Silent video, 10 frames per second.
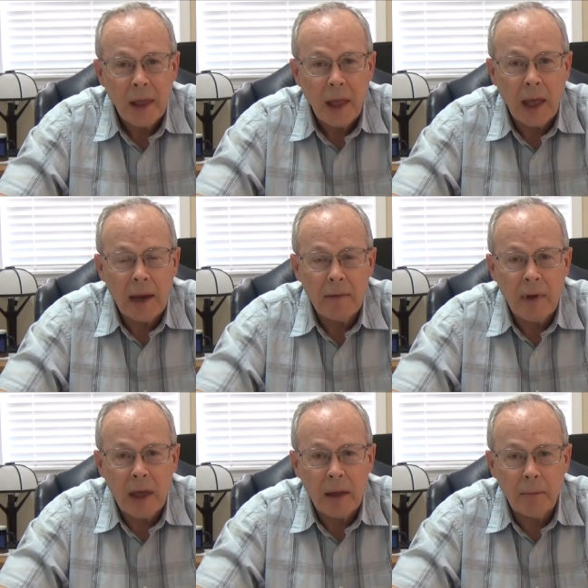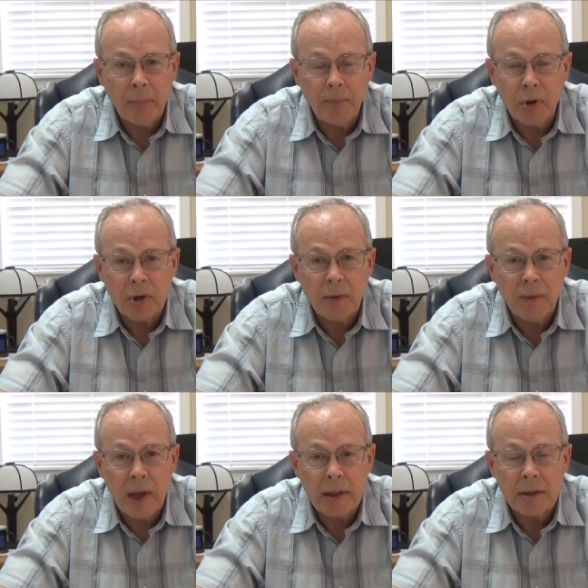And have put your
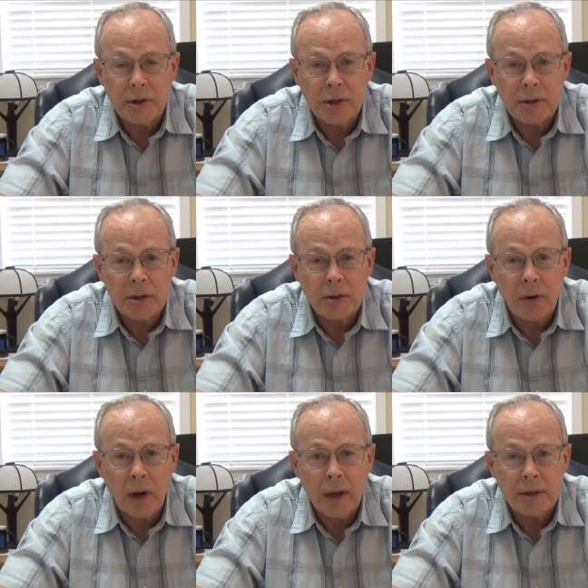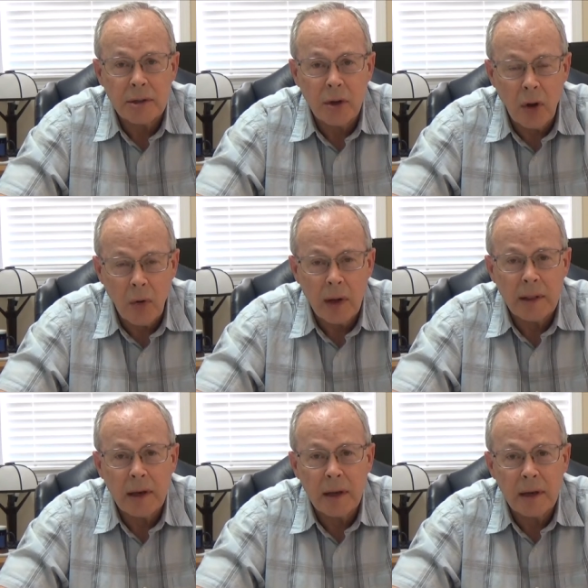faith in Jesus Christ,
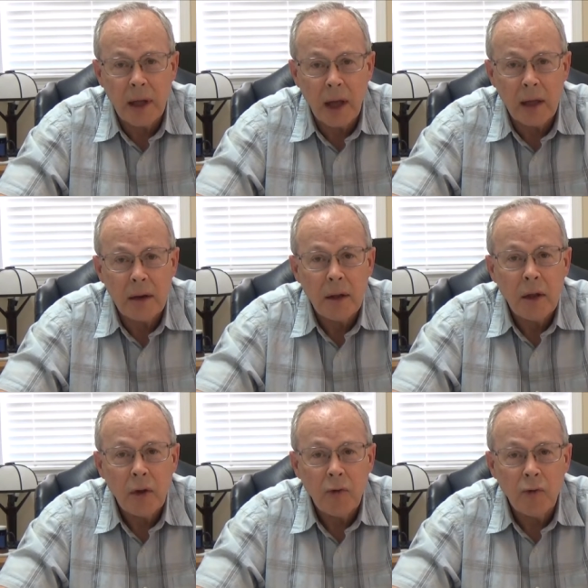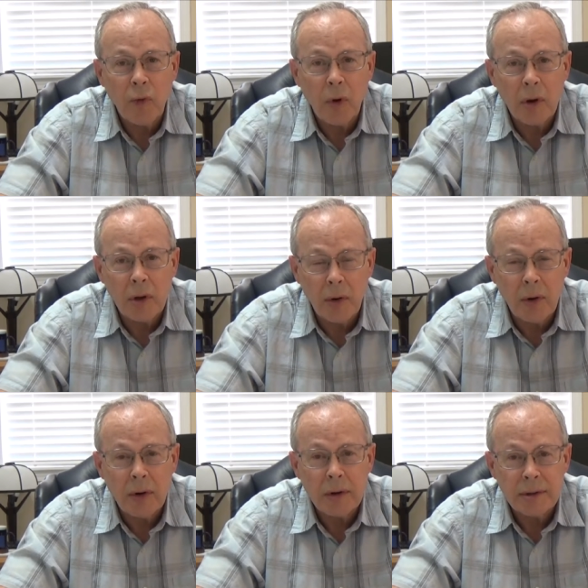knowing that He died for
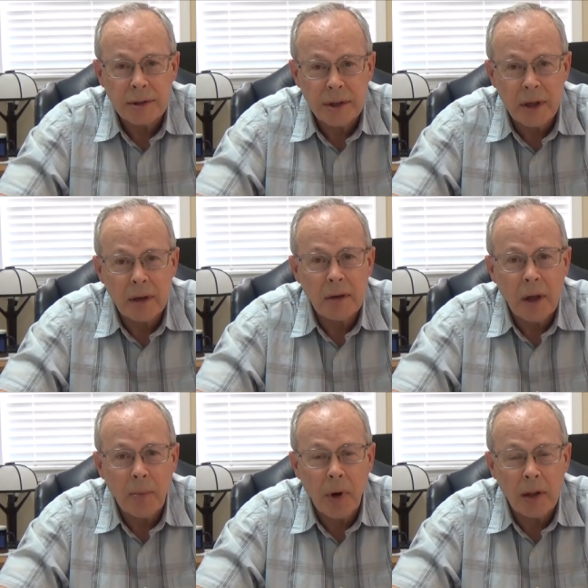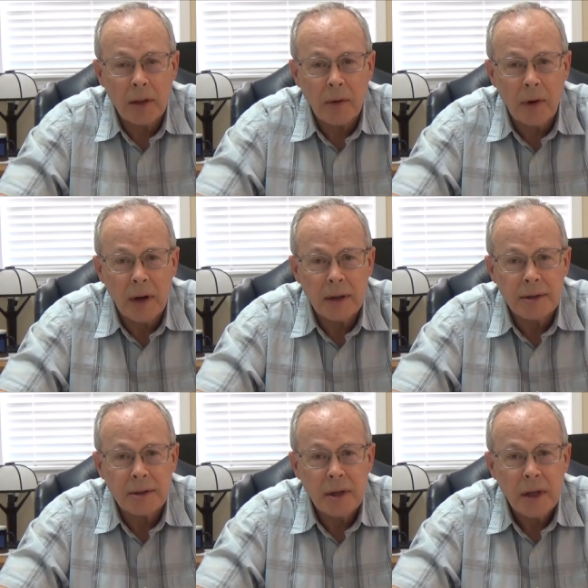your sin upon the
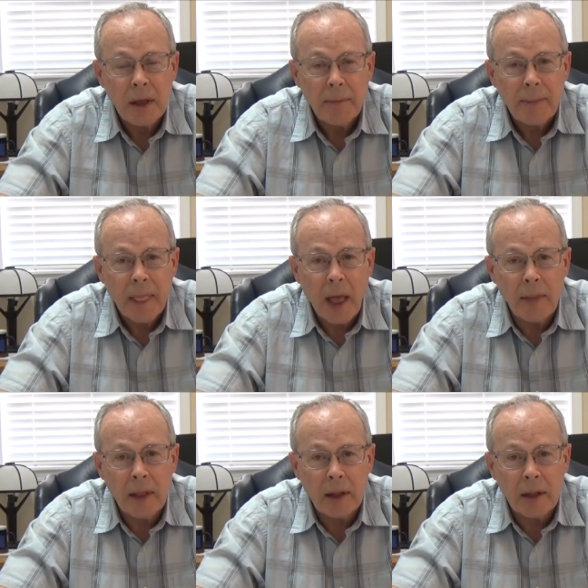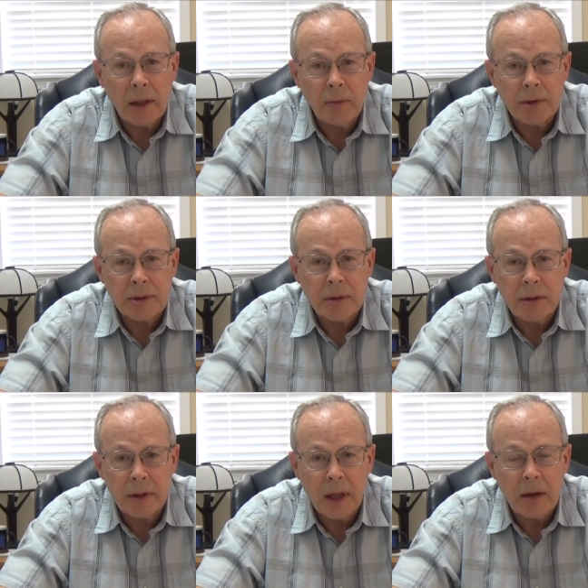cross, and that He was
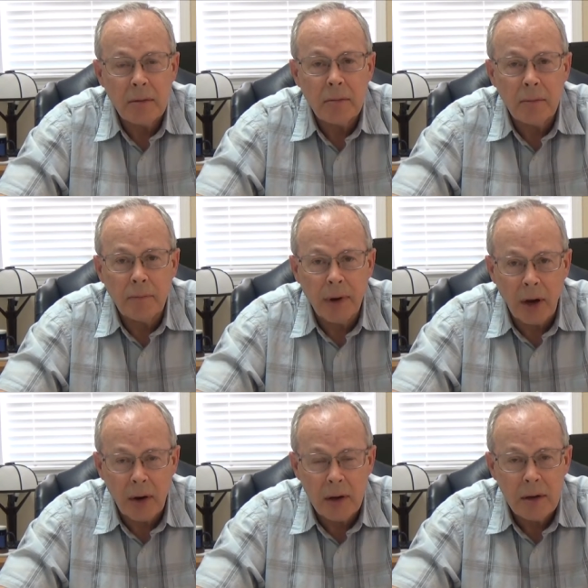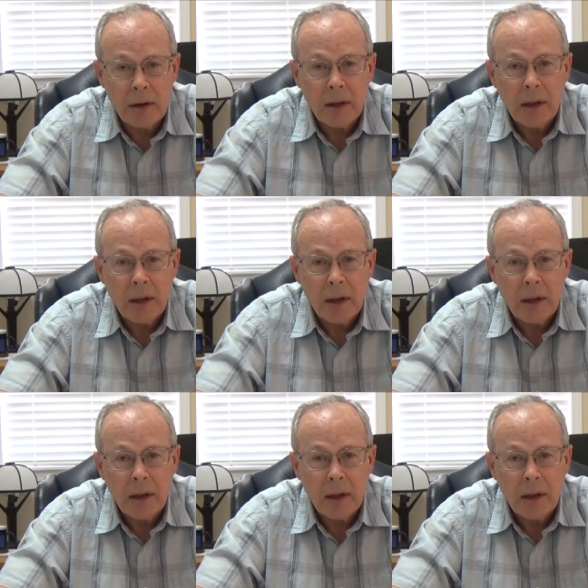then buried.